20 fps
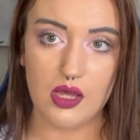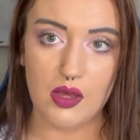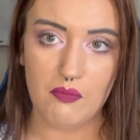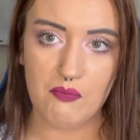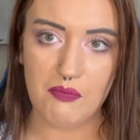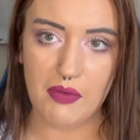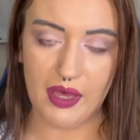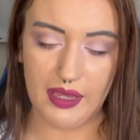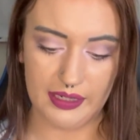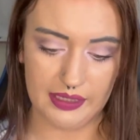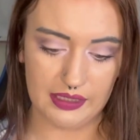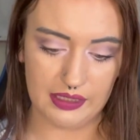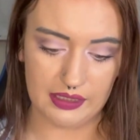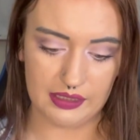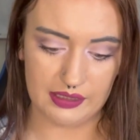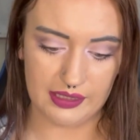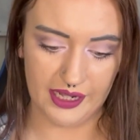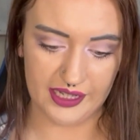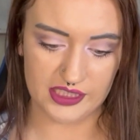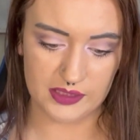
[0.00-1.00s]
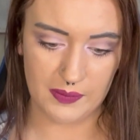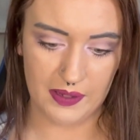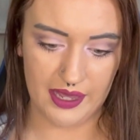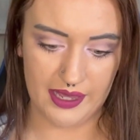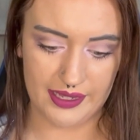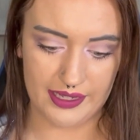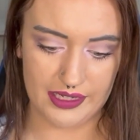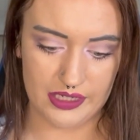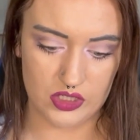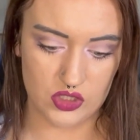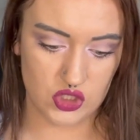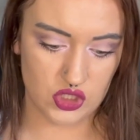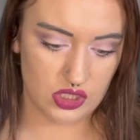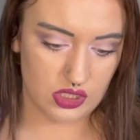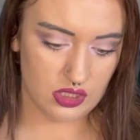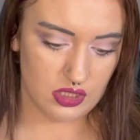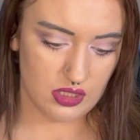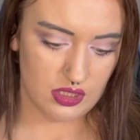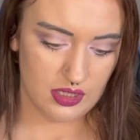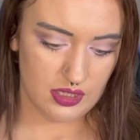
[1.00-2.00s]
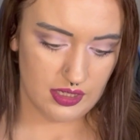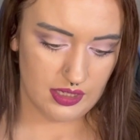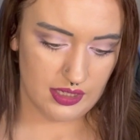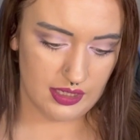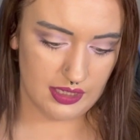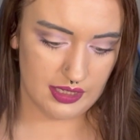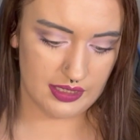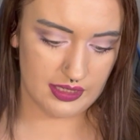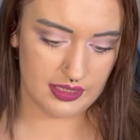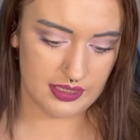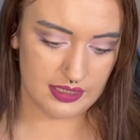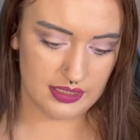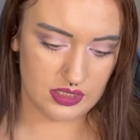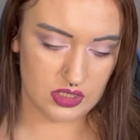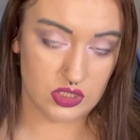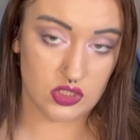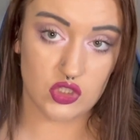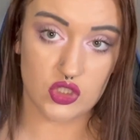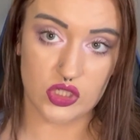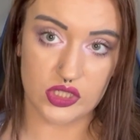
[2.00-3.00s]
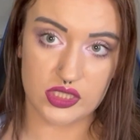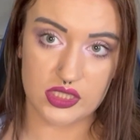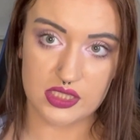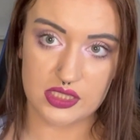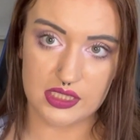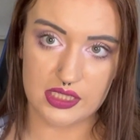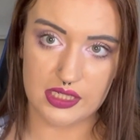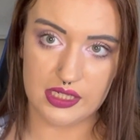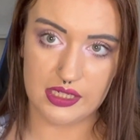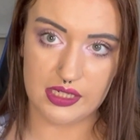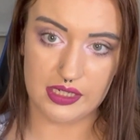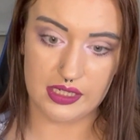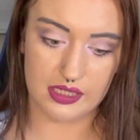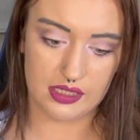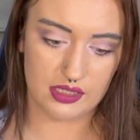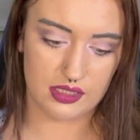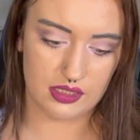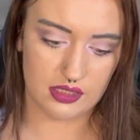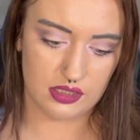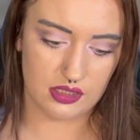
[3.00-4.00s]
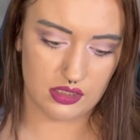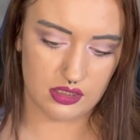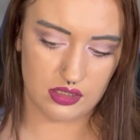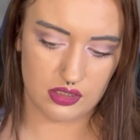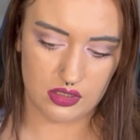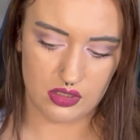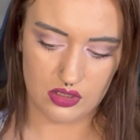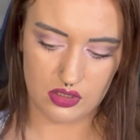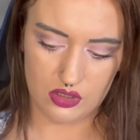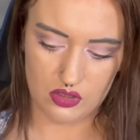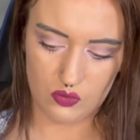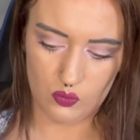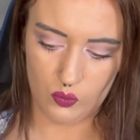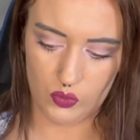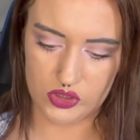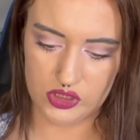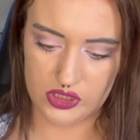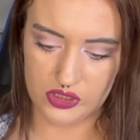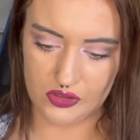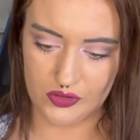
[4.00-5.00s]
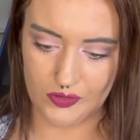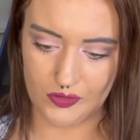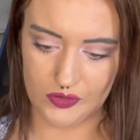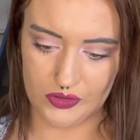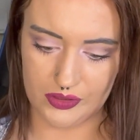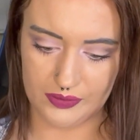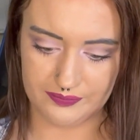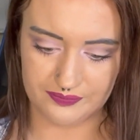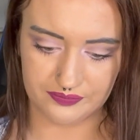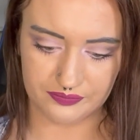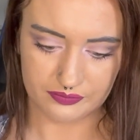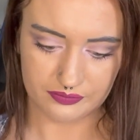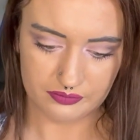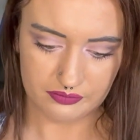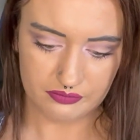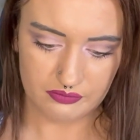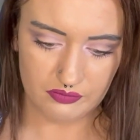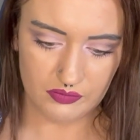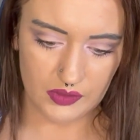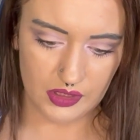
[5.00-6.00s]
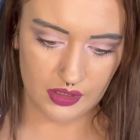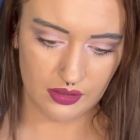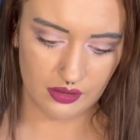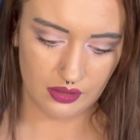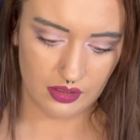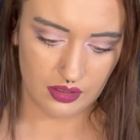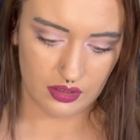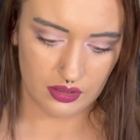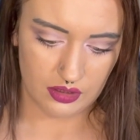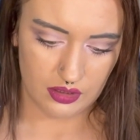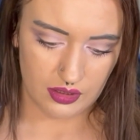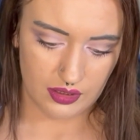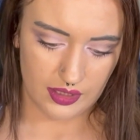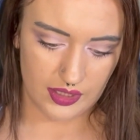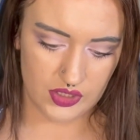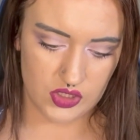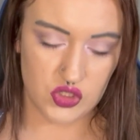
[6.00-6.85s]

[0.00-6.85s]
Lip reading: my next page is just the, what's it called? It's